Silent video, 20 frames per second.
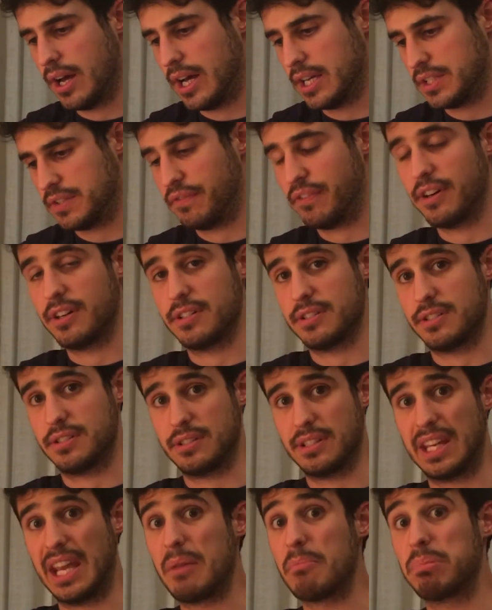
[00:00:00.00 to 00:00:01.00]
as far
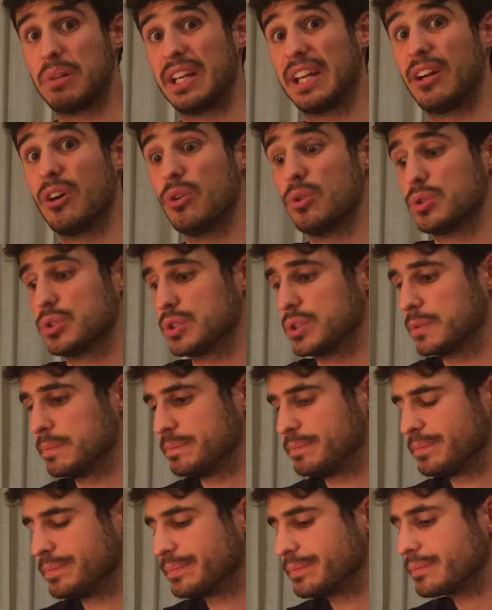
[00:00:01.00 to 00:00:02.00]
as gameplay goes.
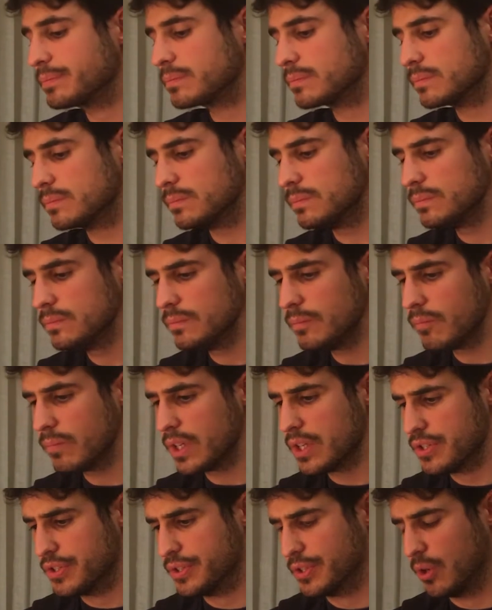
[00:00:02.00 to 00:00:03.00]

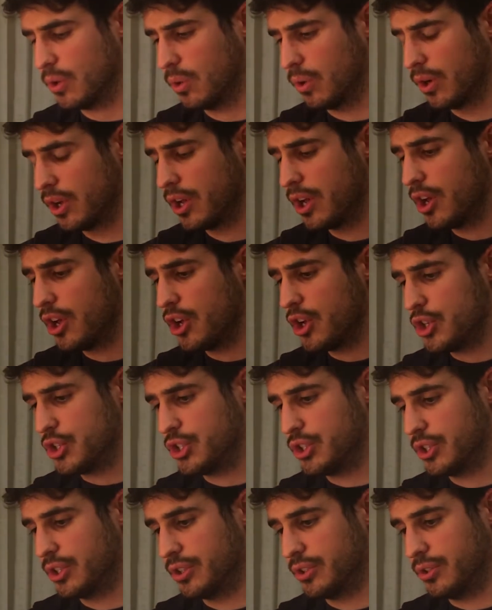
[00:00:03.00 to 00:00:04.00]
So
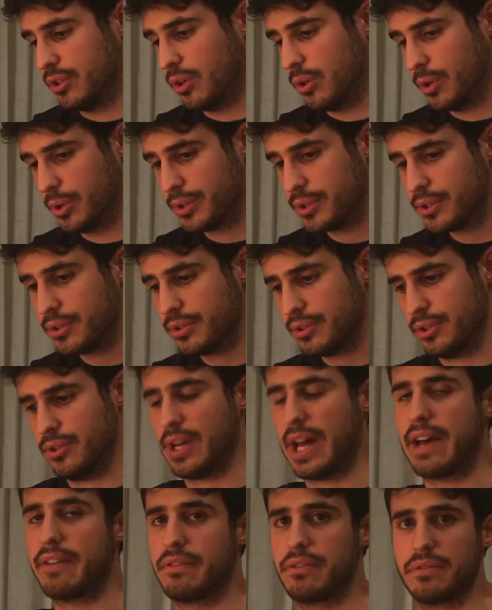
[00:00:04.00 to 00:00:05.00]
your order,
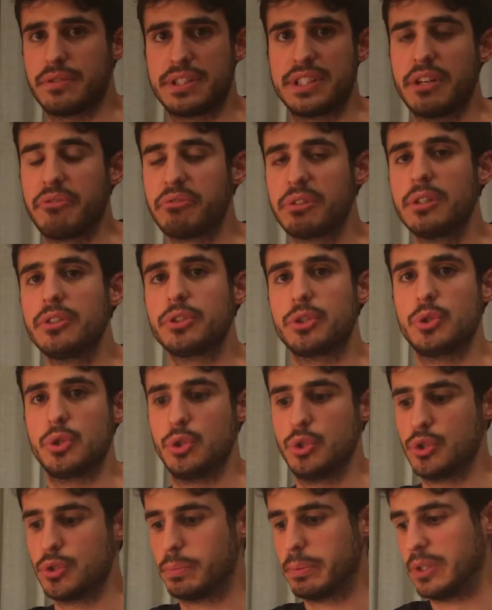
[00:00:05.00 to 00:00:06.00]
you have several
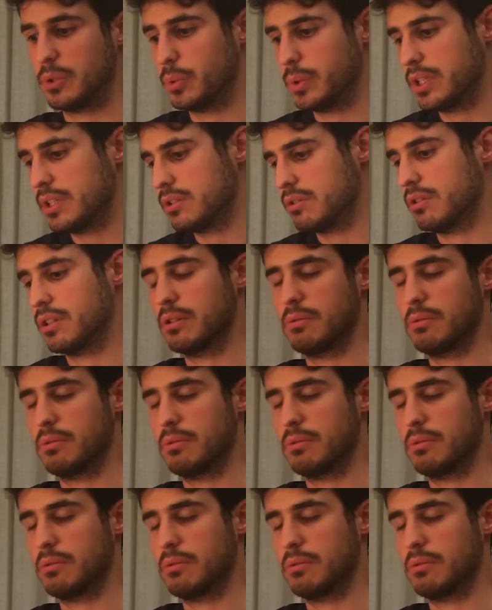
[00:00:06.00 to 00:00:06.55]
to choose between.